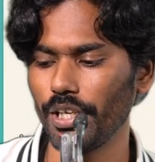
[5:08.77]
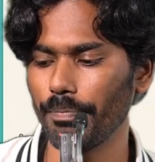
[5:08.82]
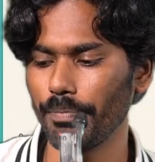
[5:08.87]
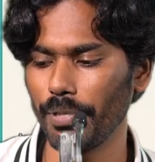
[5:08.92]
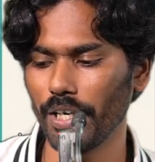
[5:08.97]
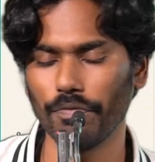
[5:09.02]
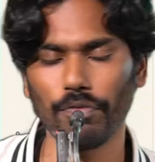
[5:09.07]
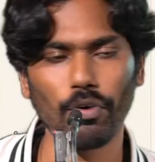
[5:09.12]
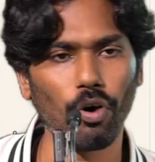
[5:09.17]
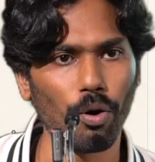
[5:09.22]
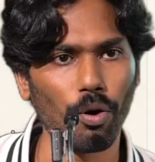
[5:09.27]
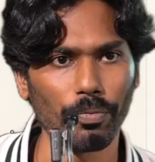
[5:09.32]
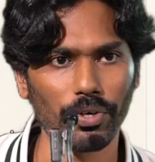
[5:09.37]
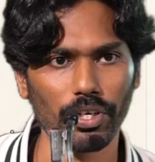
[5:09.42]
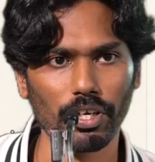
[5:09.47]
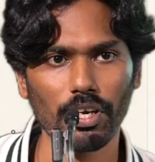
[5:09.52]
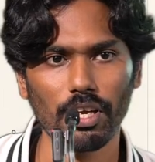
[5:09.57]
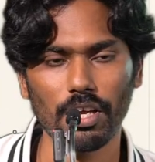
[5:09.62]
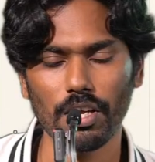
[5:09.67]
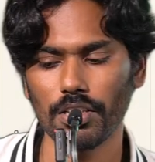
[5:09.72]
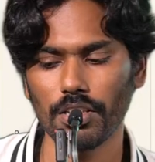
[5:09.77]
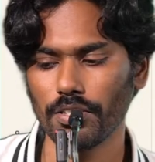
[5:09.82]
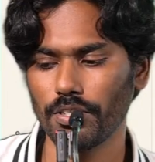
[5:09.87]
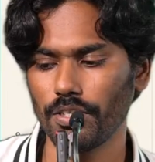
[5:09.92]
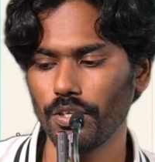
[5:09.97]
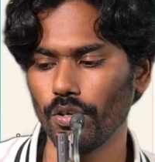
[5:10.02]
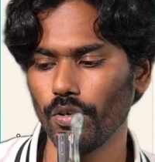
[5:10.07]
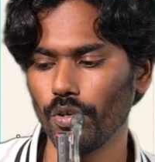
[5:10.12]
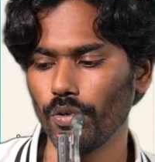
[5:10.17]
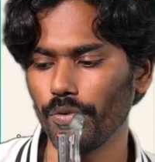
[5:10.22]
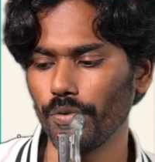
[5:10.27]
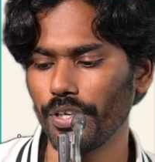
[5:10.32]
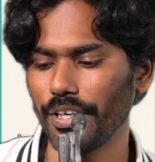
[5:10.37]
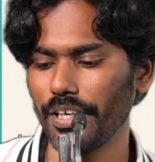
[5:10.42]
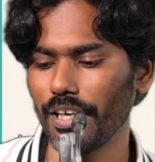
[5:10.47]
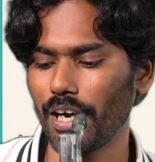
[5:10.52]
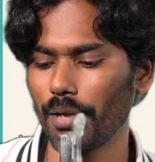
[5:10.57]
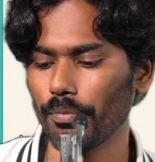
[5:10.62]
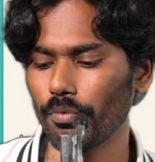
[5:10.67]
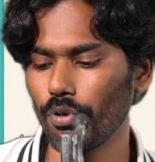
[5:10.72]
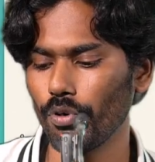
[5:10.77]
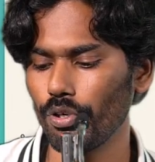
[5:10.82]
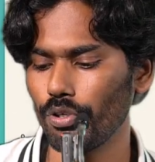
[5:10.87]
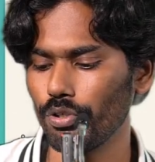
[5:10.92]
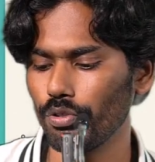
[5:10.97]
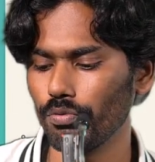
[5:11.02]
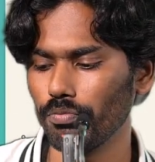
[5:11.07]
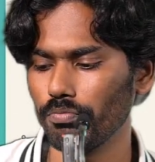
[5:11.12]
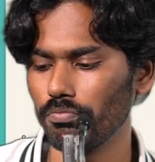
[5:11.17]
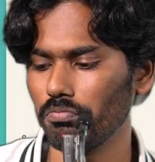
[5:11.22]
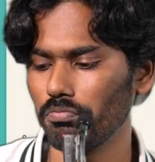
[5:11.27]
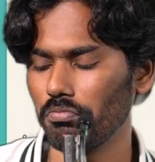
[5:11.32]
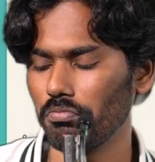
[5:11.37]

performed. So here I'm going to